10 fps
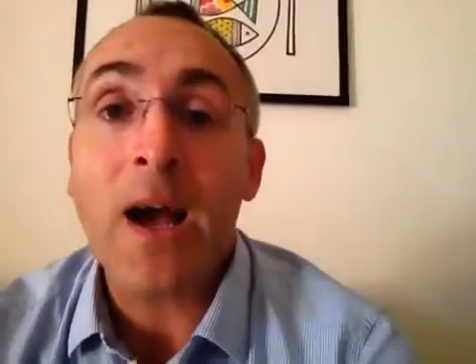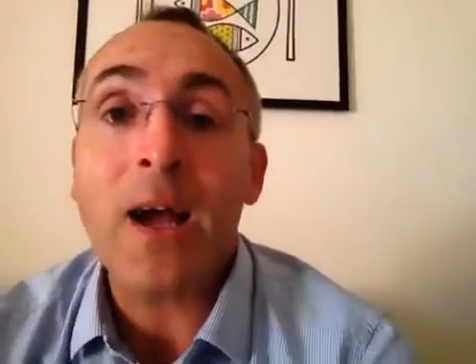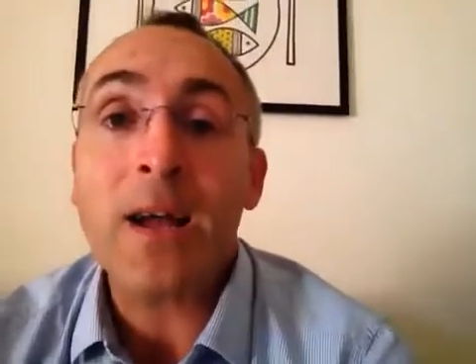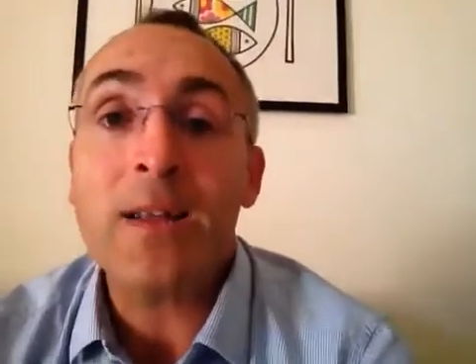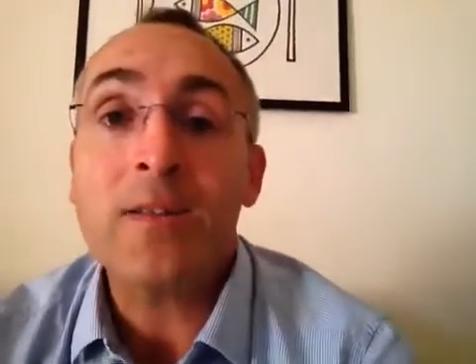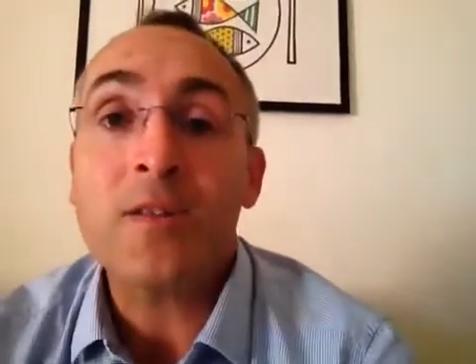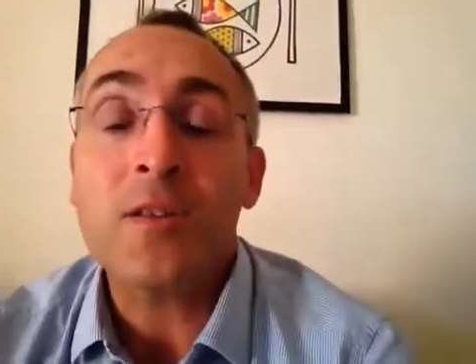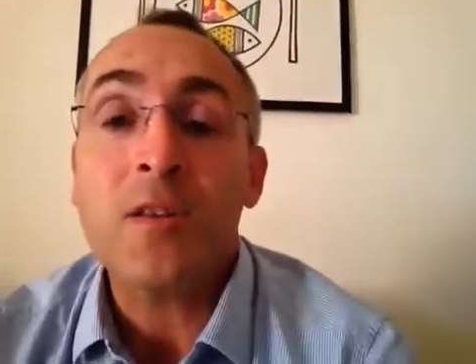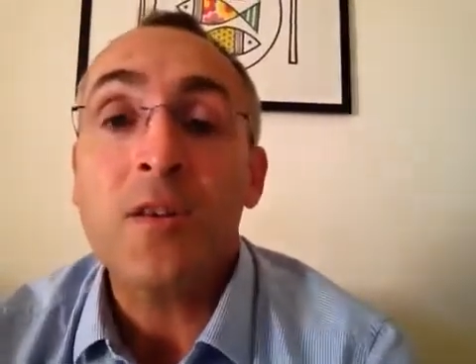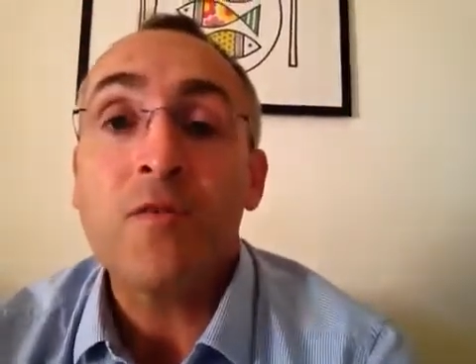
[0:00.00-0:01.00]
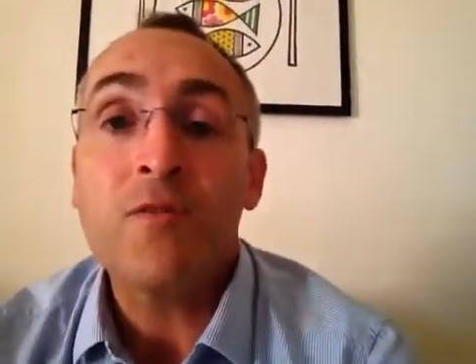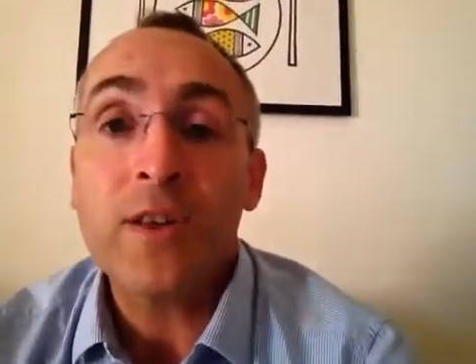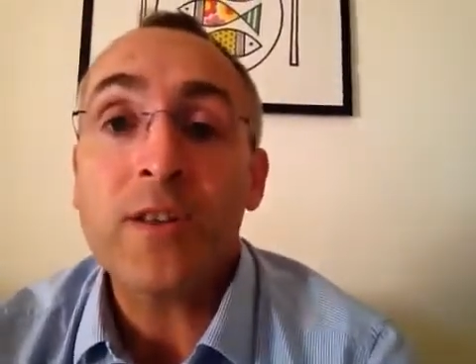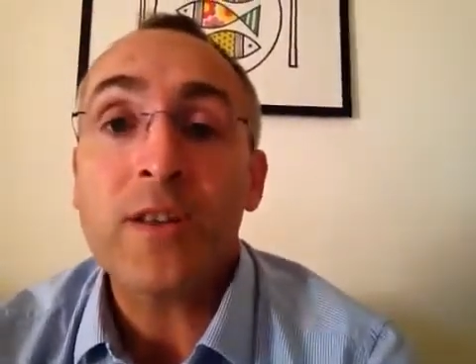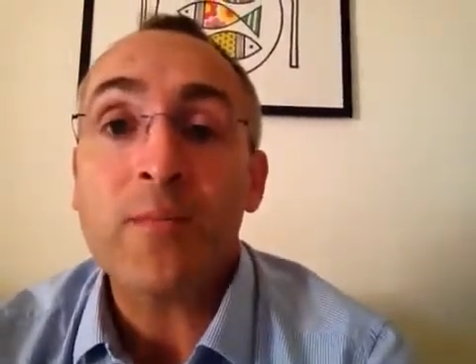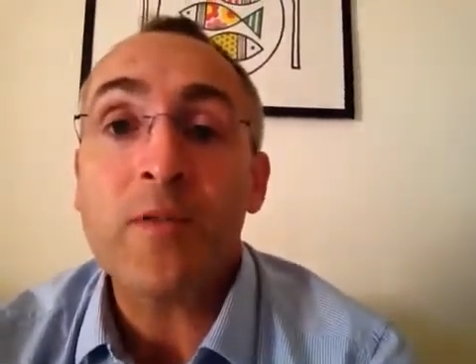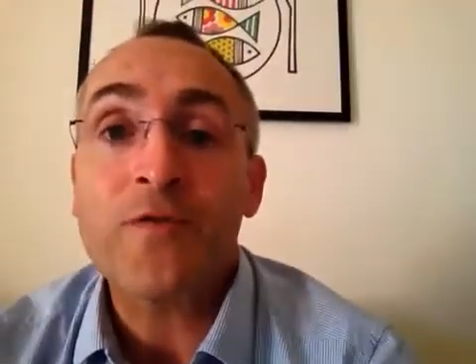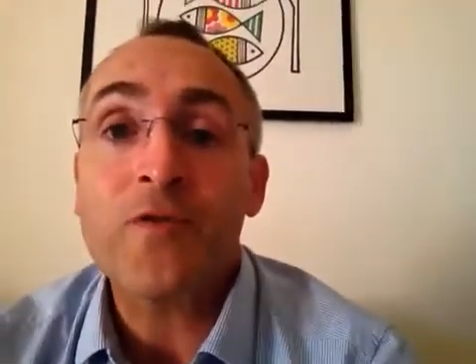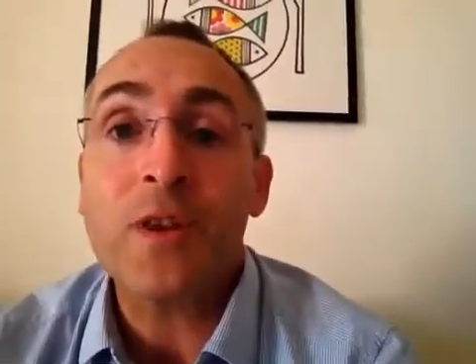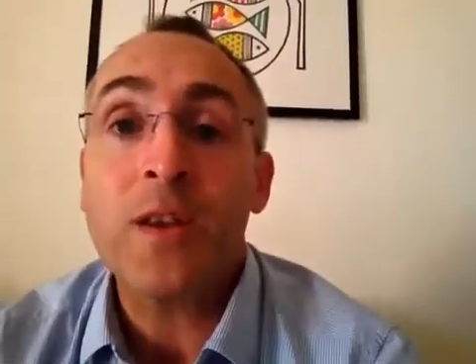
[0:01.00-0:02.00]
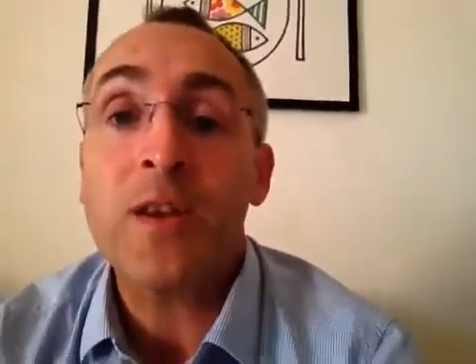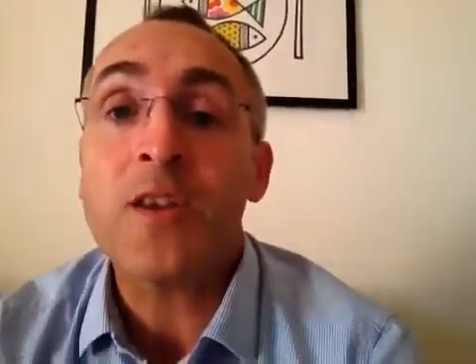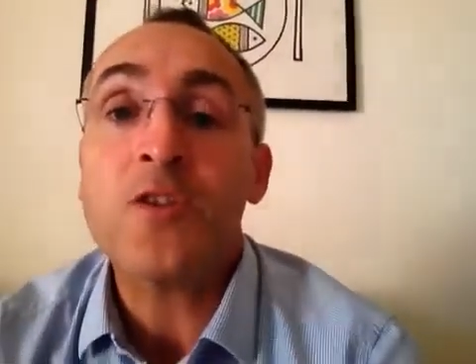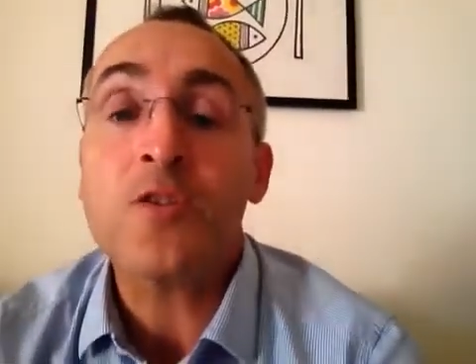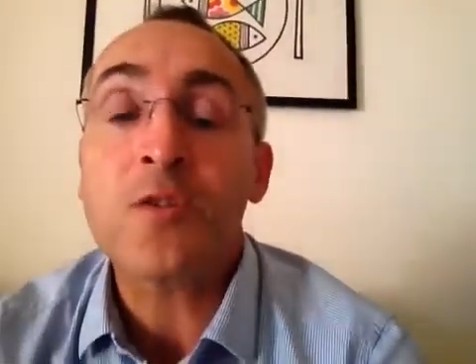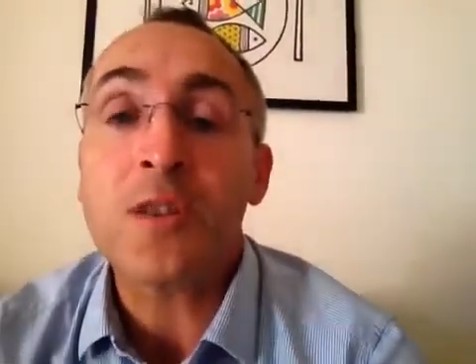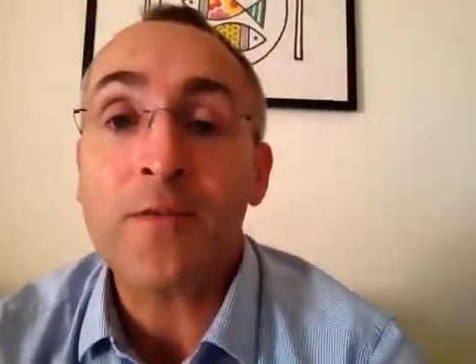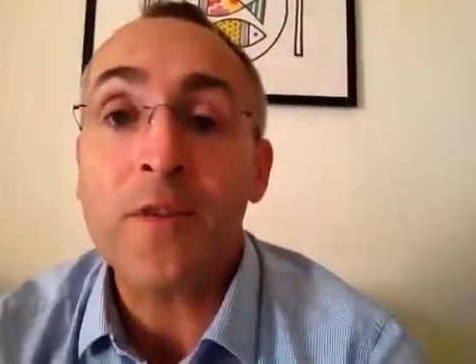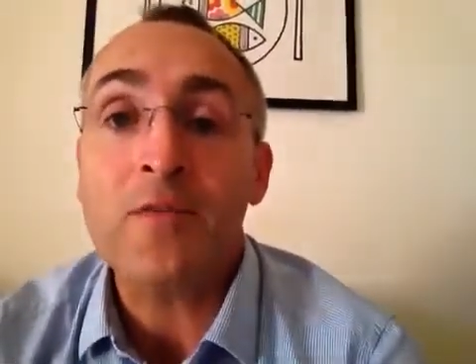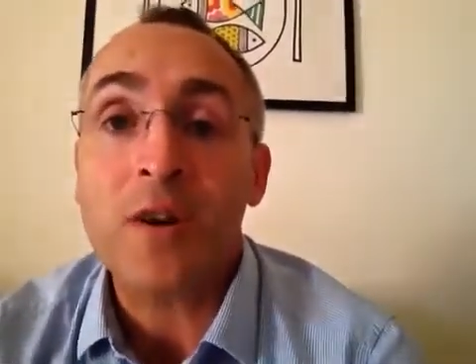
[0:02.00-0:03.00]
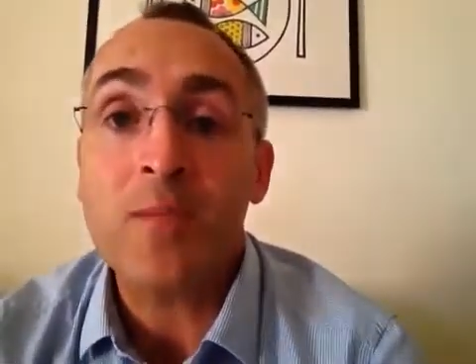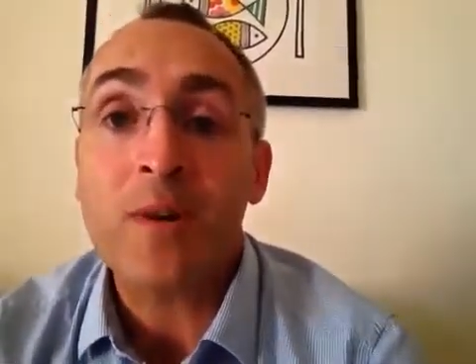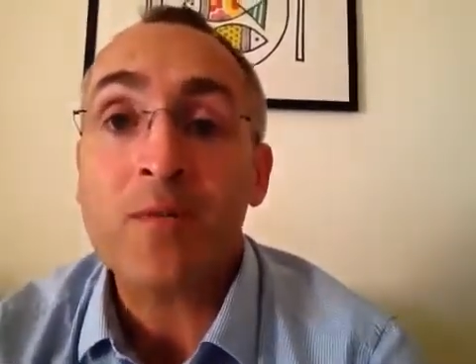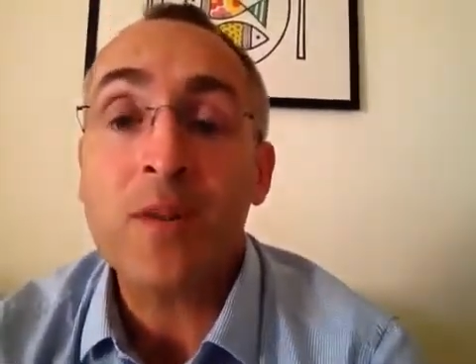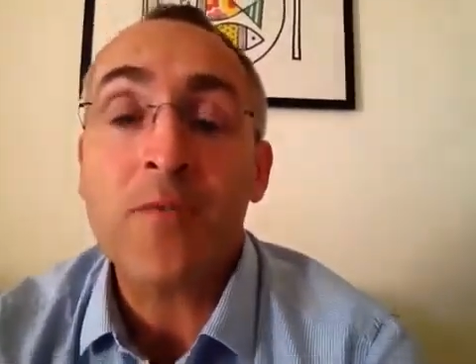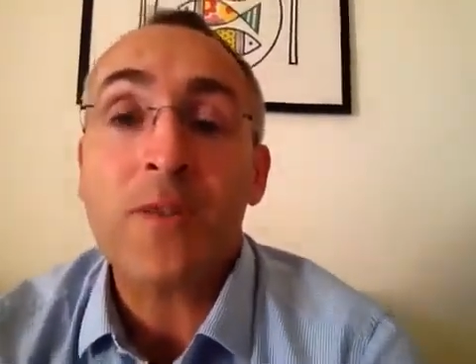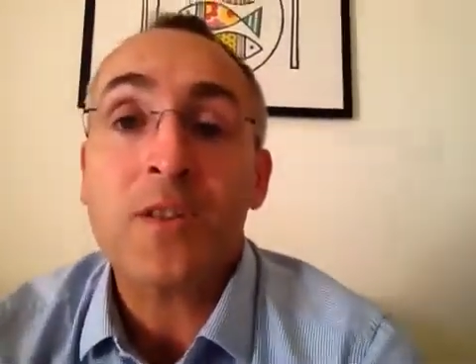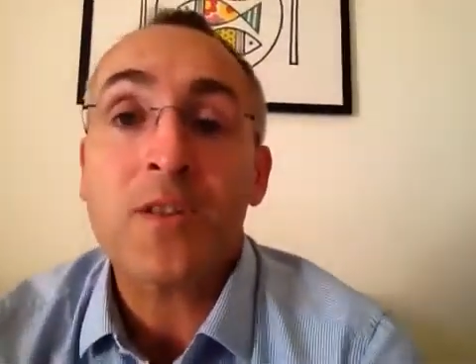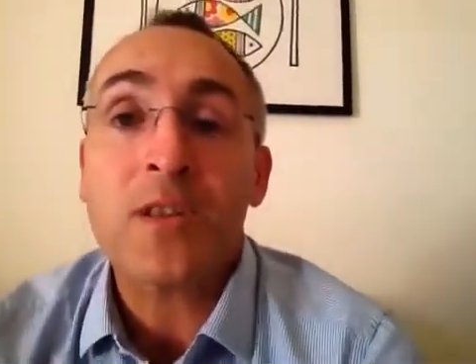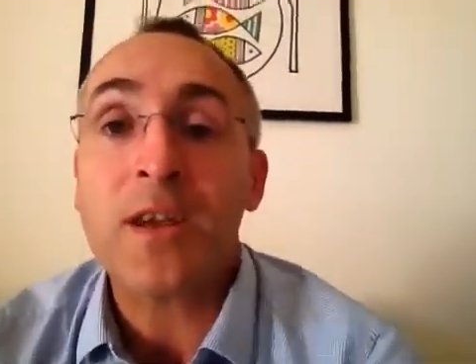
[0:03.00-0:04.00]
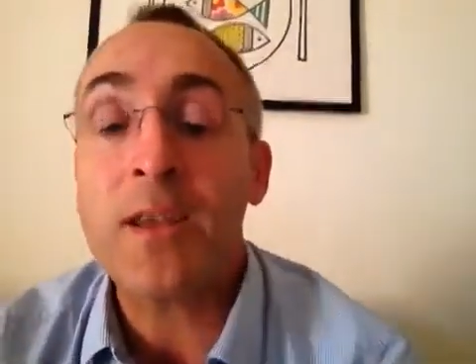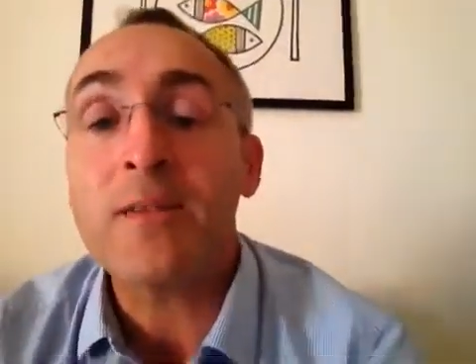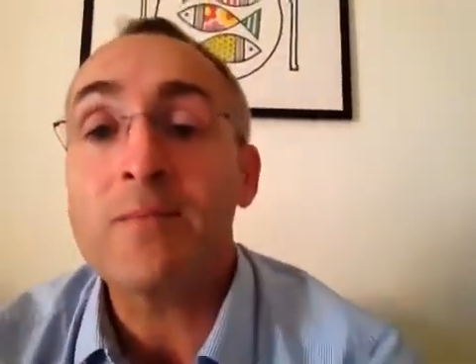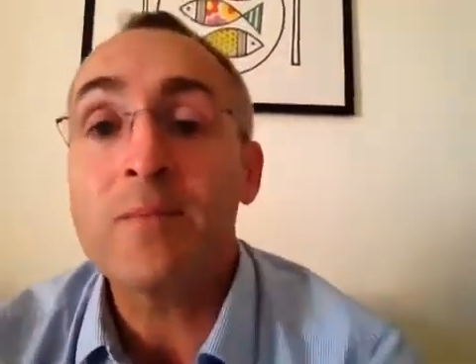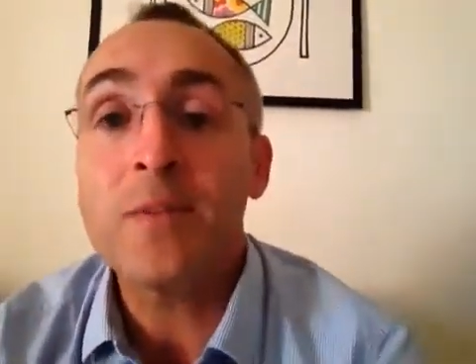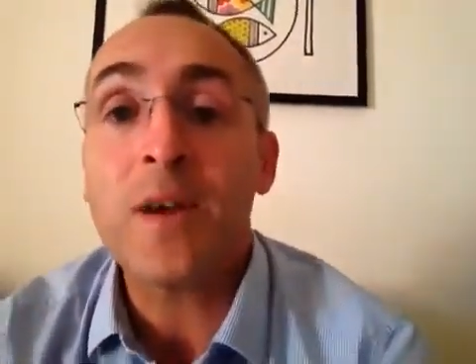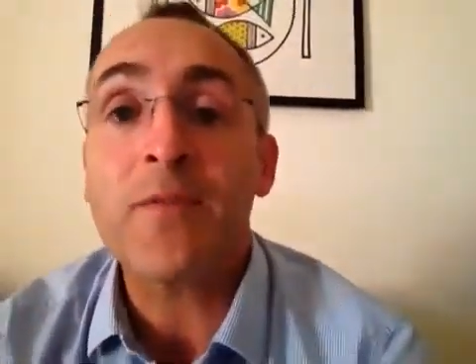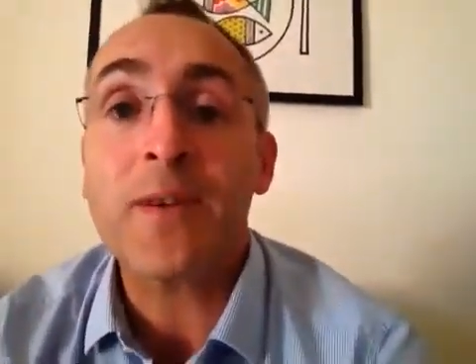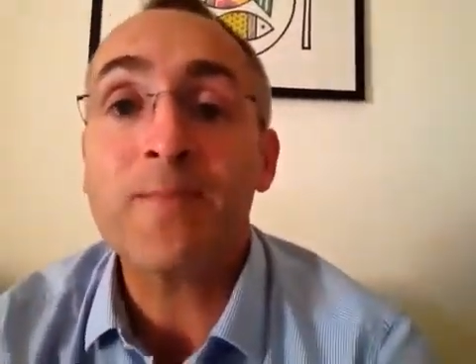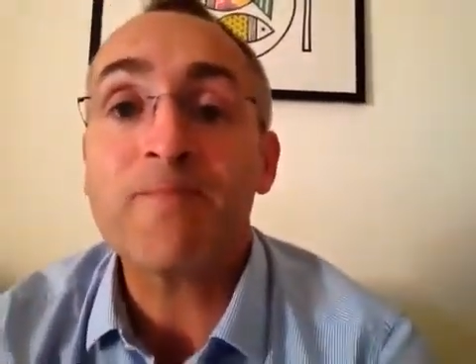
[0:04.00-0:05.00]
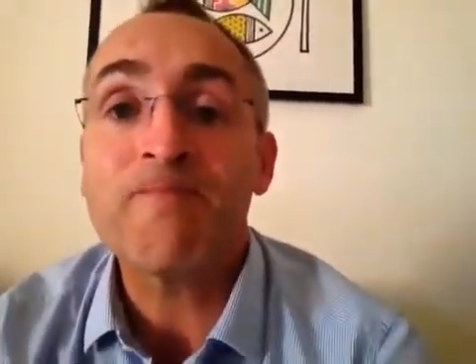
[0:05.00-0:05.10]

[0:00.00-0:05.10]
And reason number 3 is you've got nothing to write about. Nothing to say. Nothing.